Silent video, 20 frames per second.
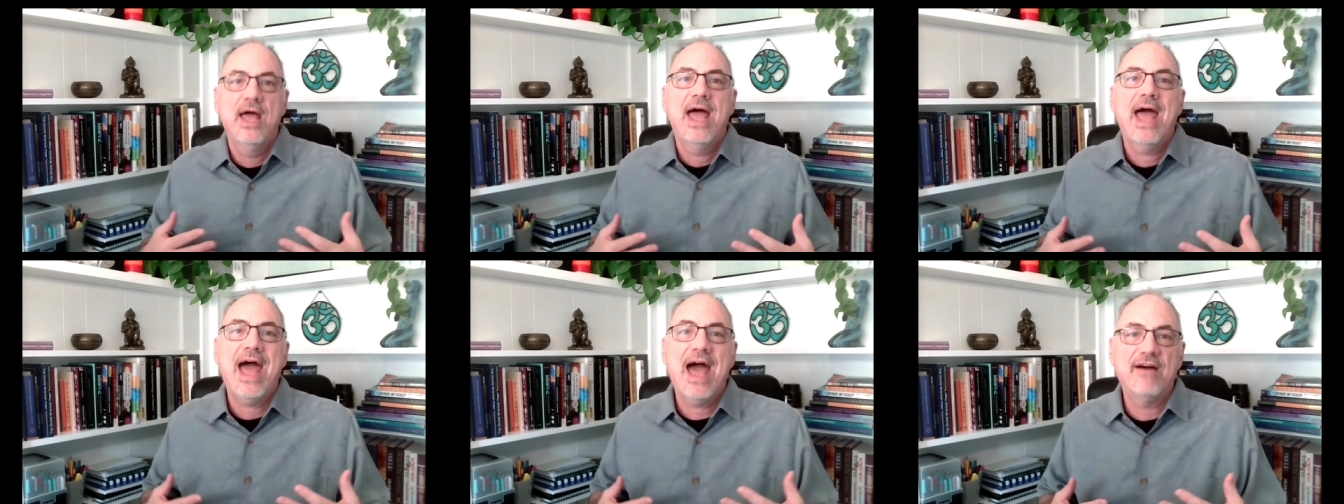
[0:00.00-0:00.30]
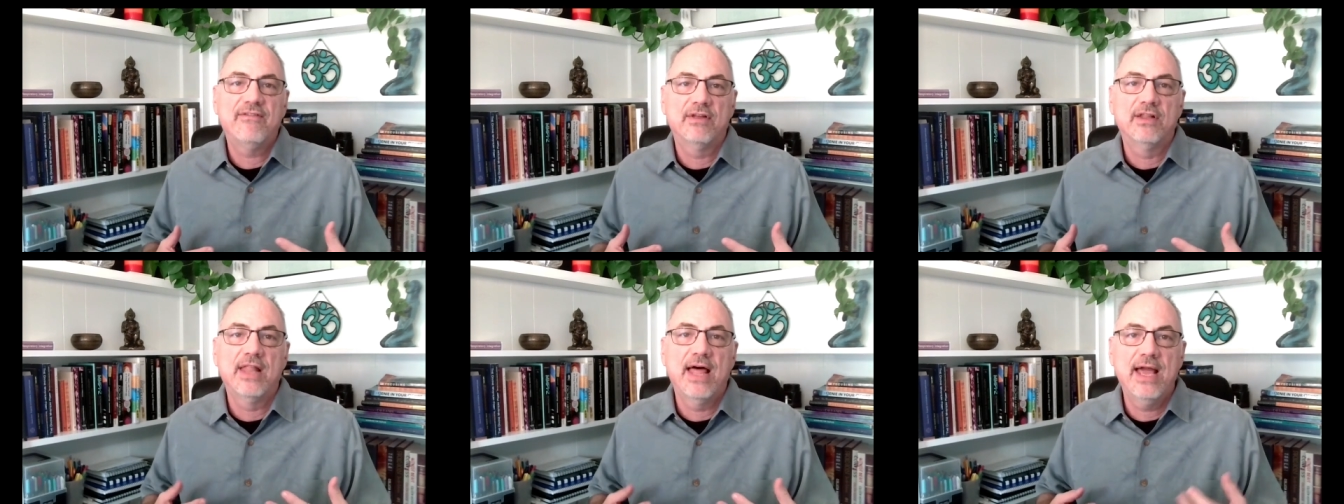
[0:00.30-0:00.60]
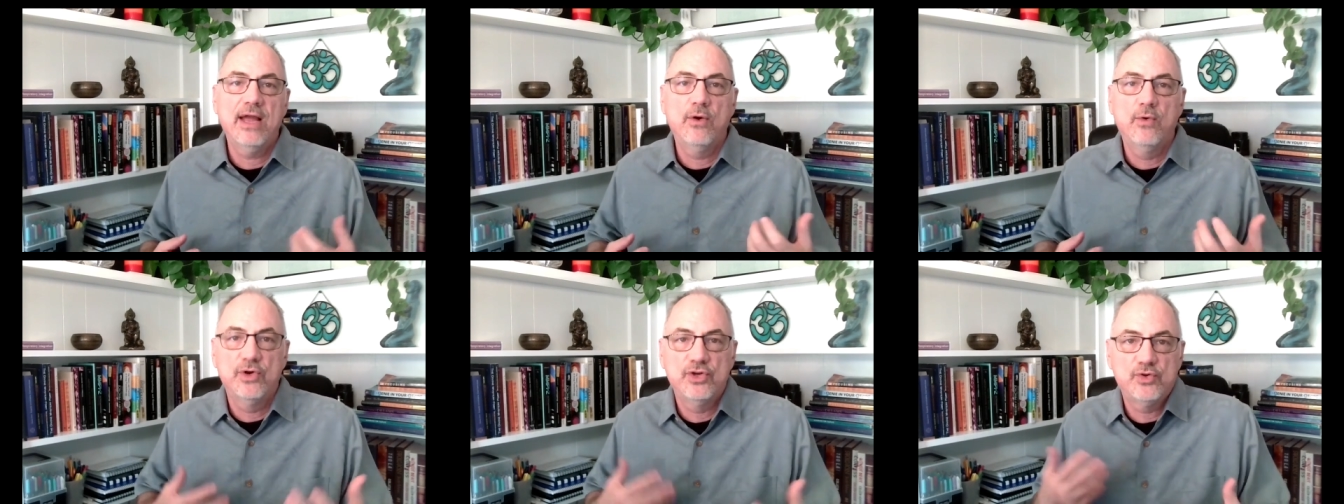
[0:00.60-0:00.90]
have a
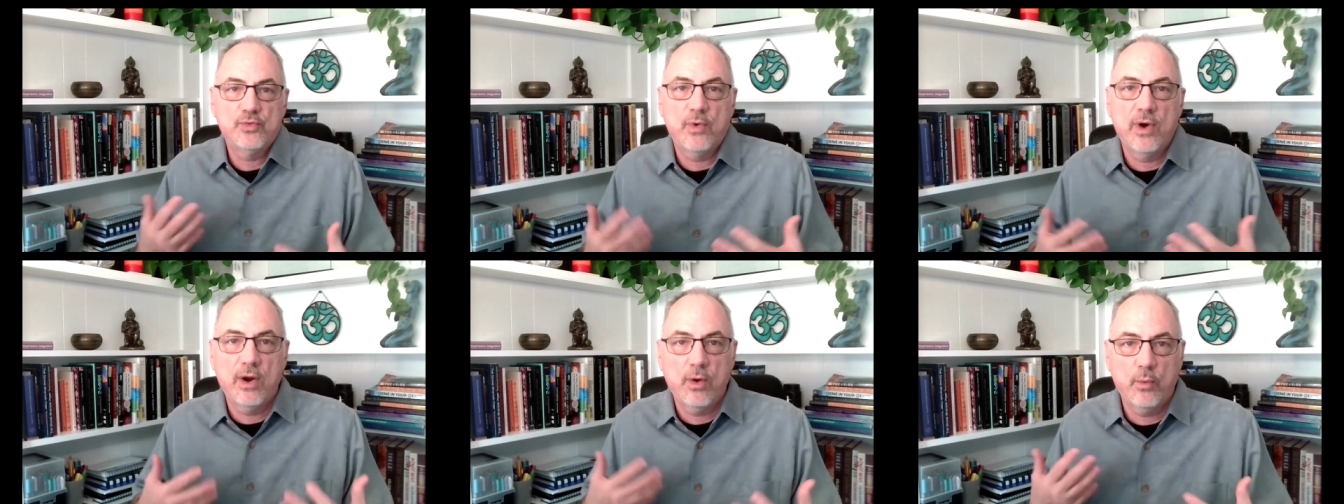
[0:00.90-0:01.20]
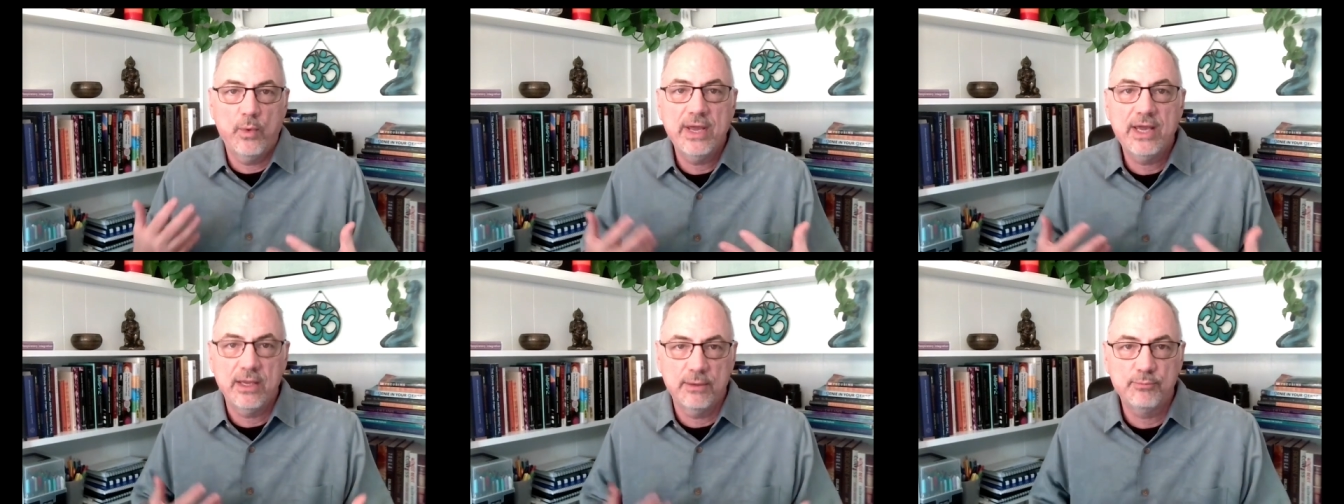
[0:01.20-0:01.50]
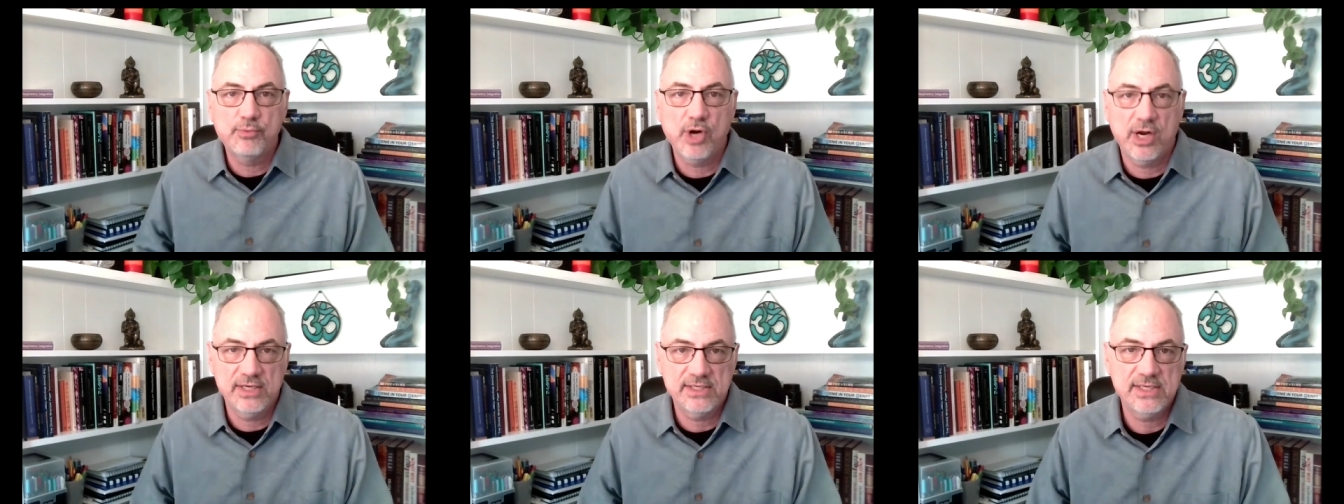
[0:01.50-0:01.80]
language where we can
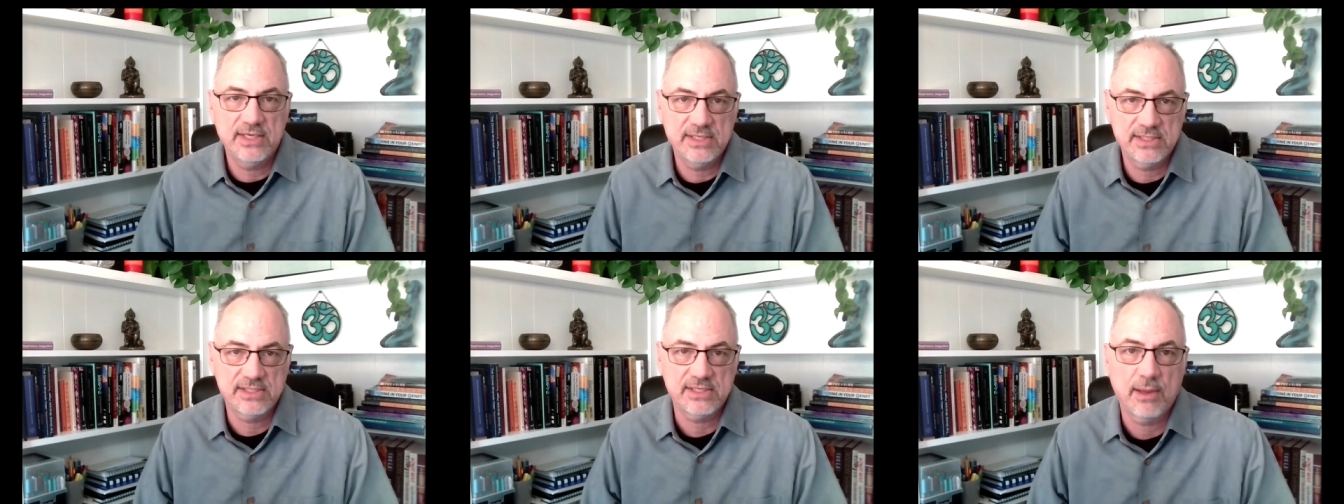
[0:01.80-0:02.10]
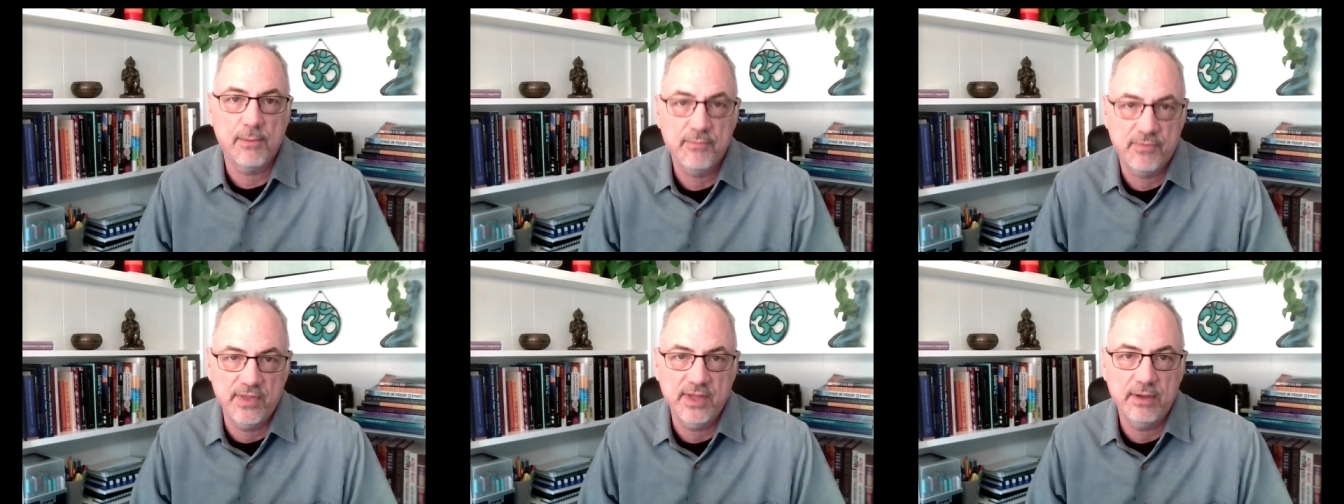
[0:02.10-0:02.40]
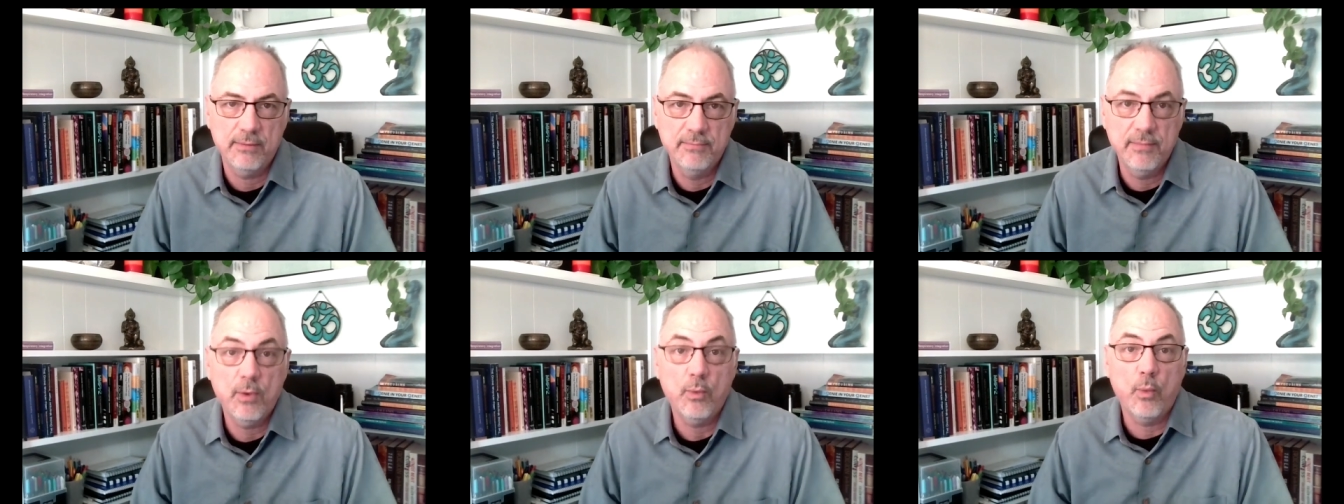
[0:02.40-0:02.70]
process
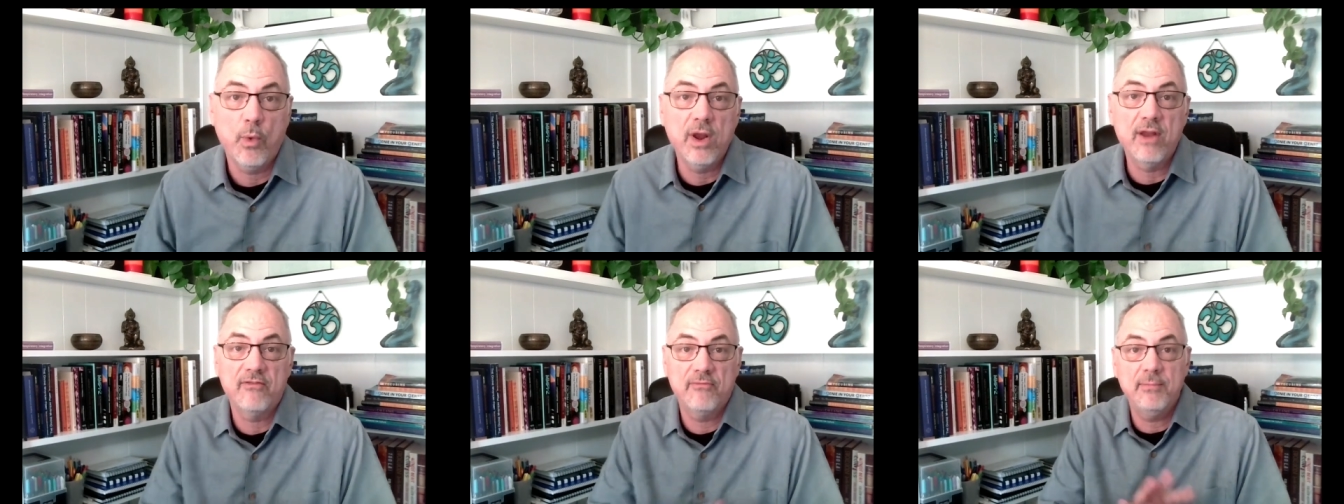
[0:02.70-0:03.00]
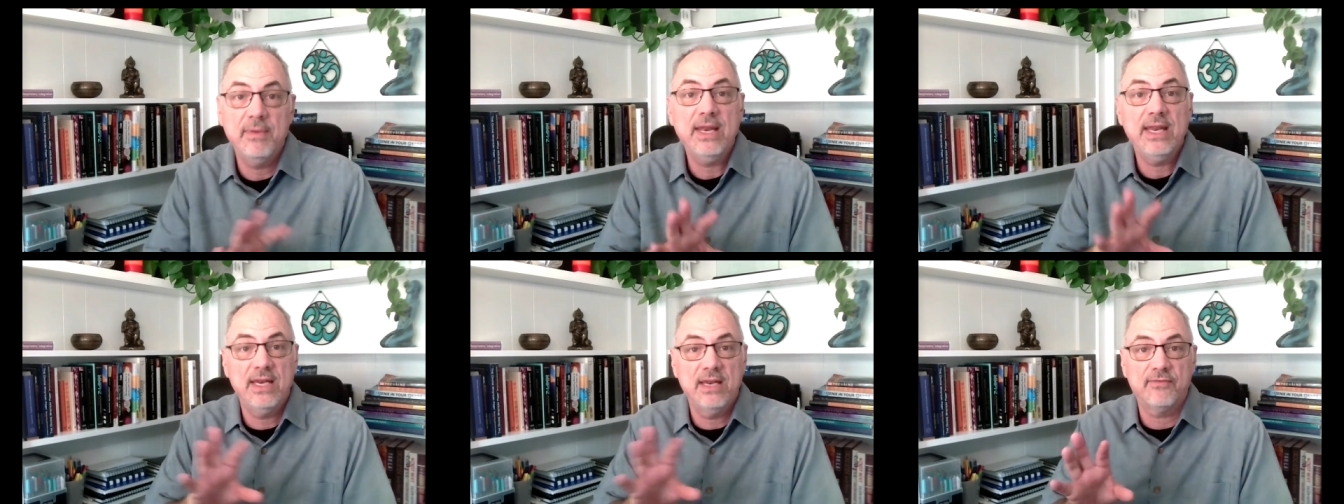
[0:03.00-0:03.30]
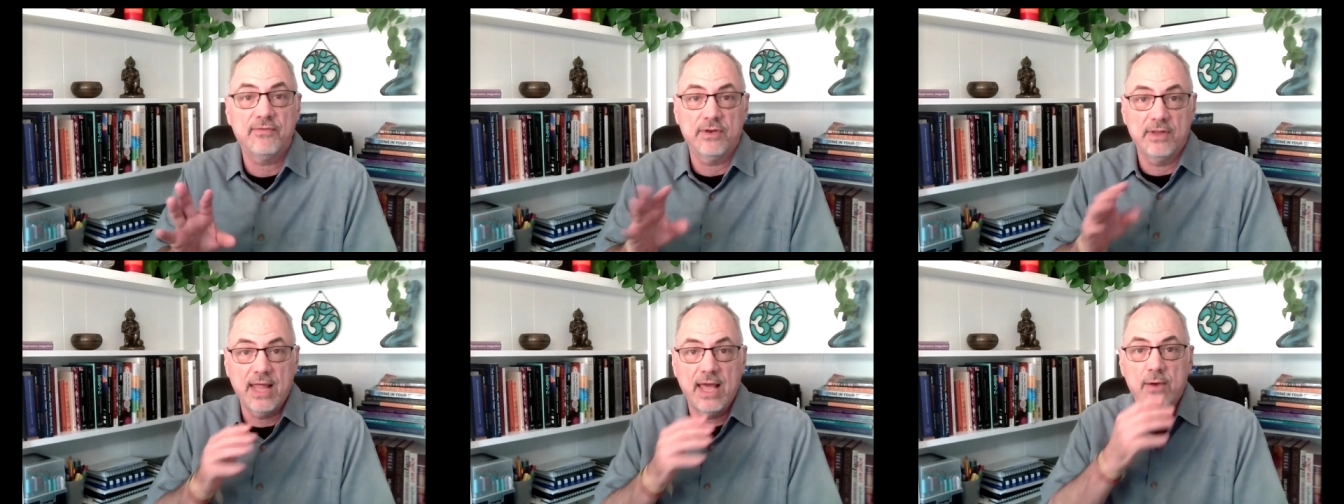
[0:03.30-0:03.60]
something one of many
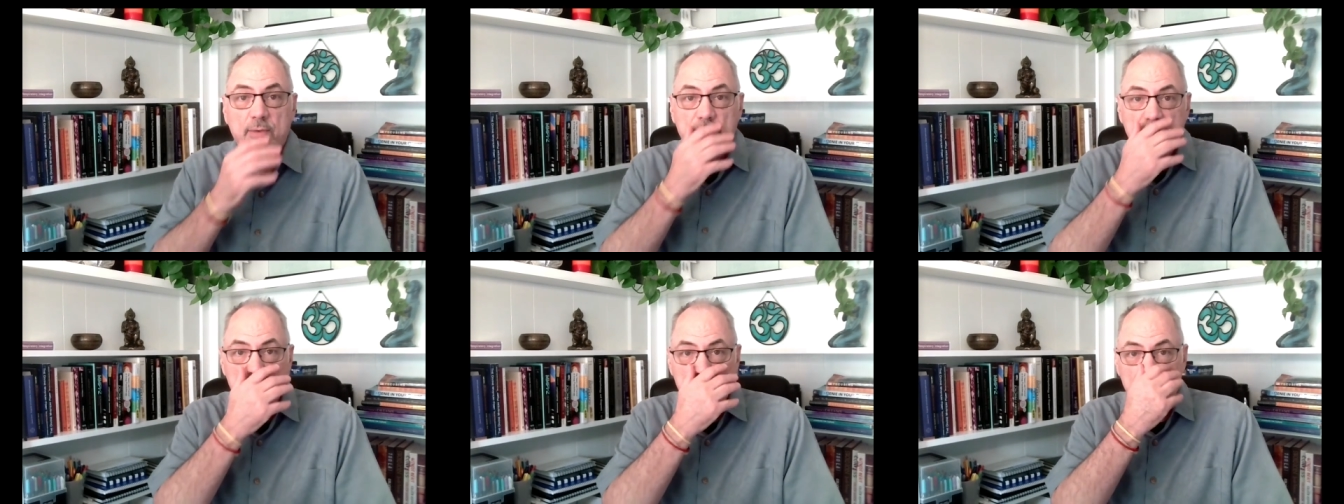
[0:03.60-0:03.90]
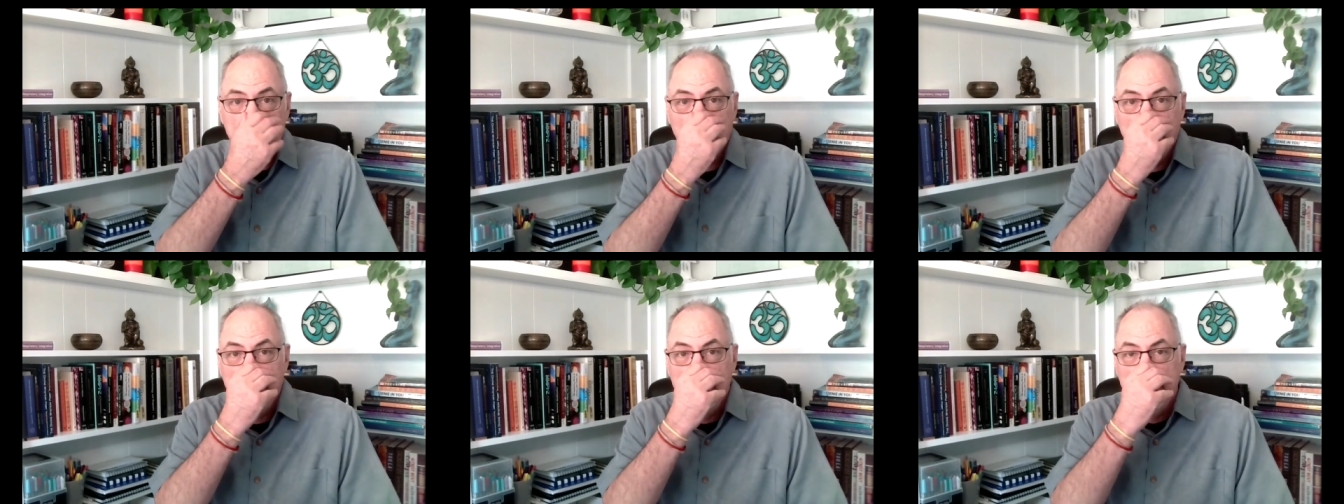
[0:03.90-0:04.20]
different languages